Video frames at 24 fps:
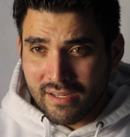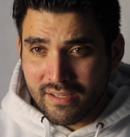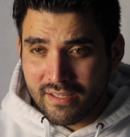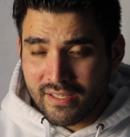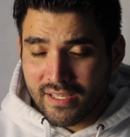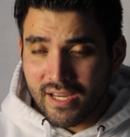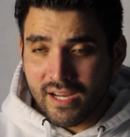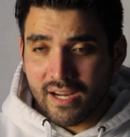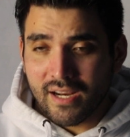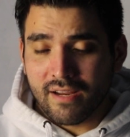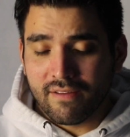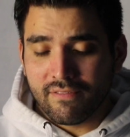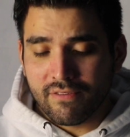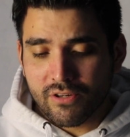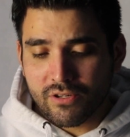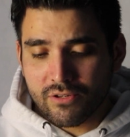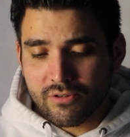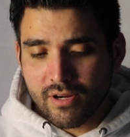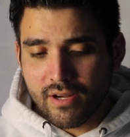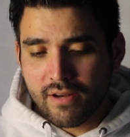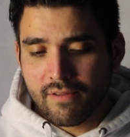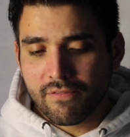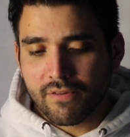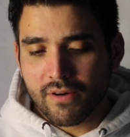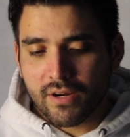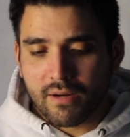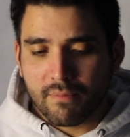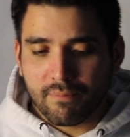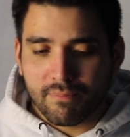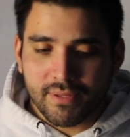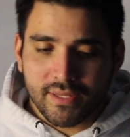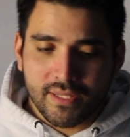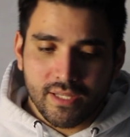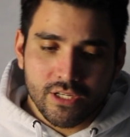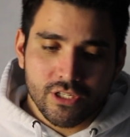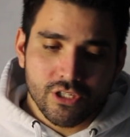Yeah, if you're training for a
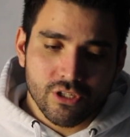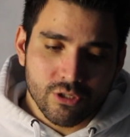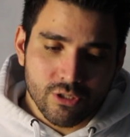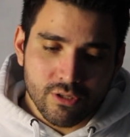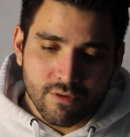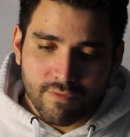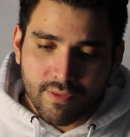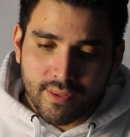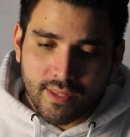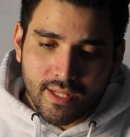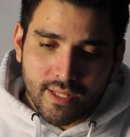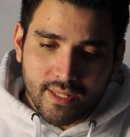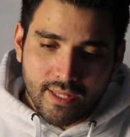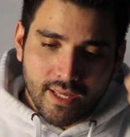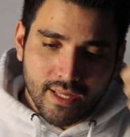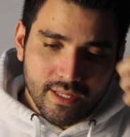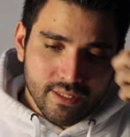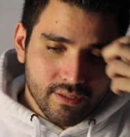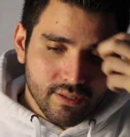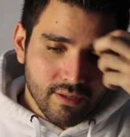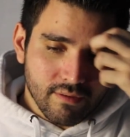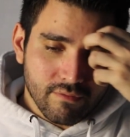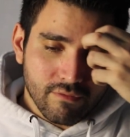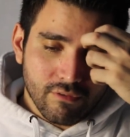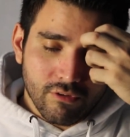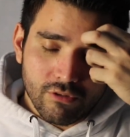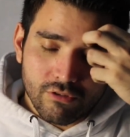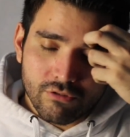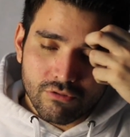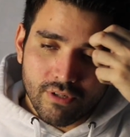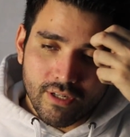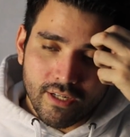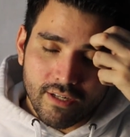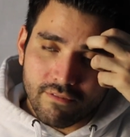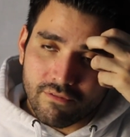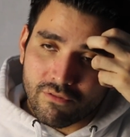competition, something like that, if you're
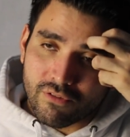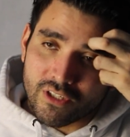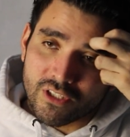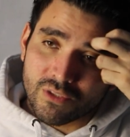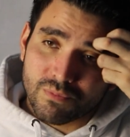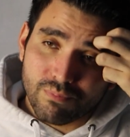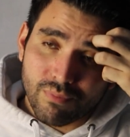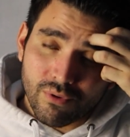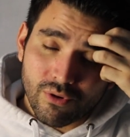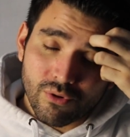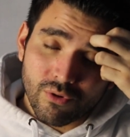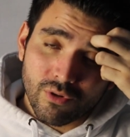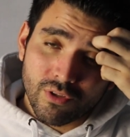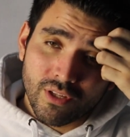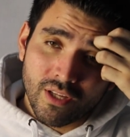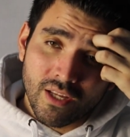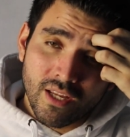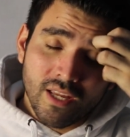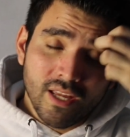training for a sport,